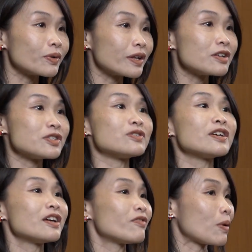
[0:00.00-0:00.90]
whether it's
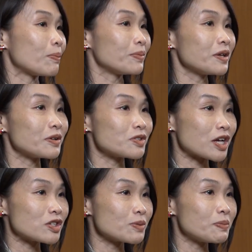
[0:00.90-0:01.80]
from
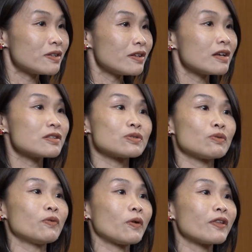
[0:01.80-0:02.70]
ChatGPT and
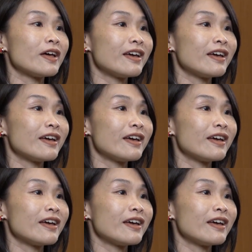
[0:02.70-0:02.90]
so forth.